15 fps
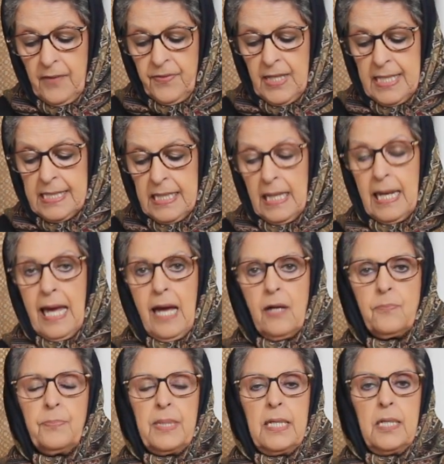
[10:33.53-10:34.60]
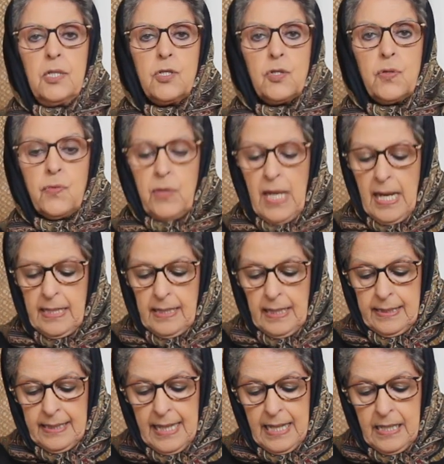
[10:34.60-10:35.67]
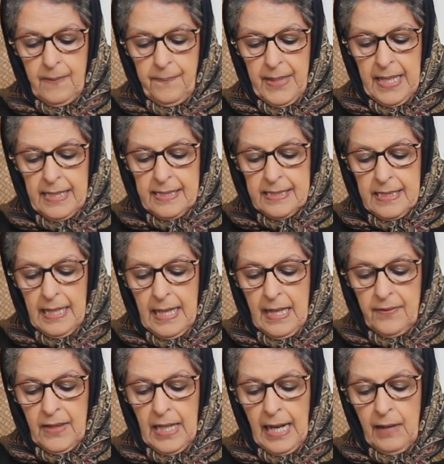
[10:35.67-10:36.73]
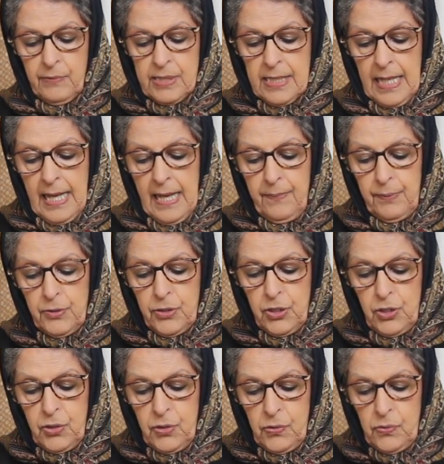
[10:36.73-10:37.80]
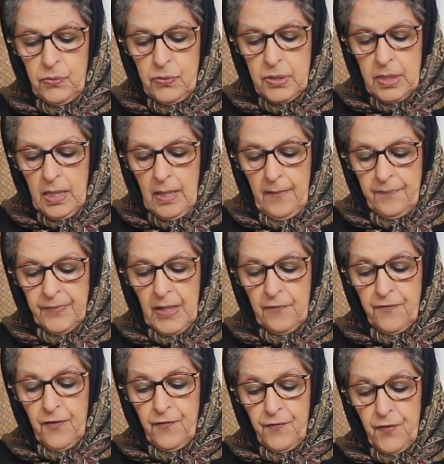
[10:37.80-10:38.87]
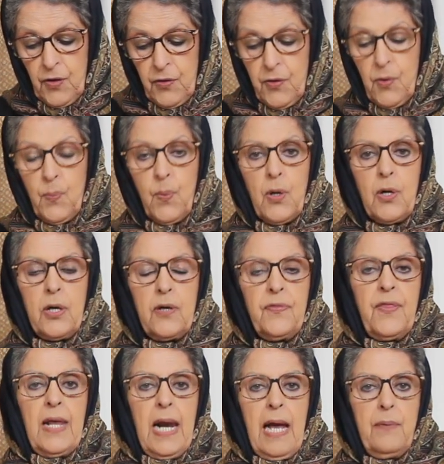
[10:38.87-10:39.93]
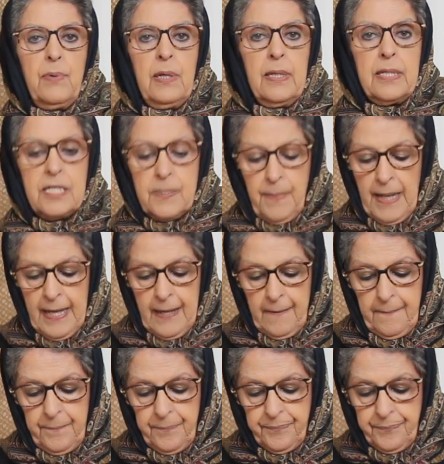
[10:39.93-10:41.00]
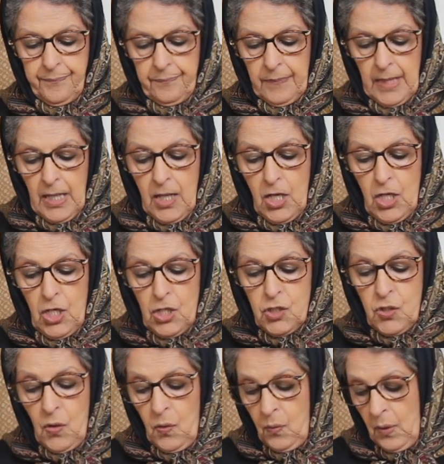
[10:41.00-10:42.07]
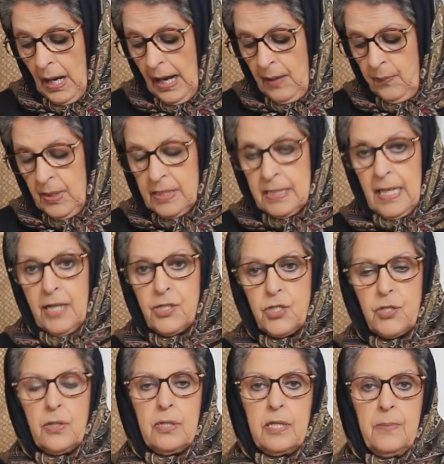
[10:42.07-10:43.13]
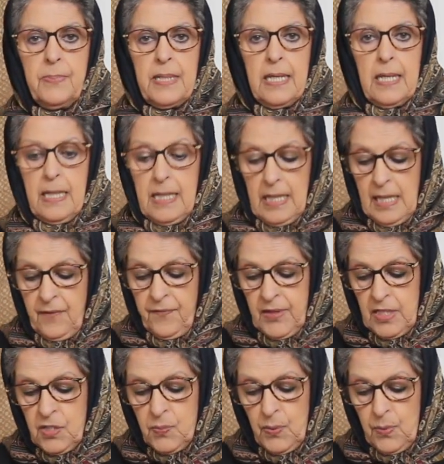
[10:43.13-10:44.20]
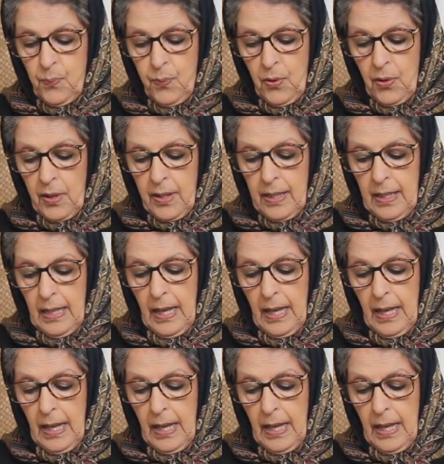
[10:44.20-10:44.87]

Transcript: This allowed me to create a database that I was able to use for further work that I will explain. So I was not sure at the beginning if this would work,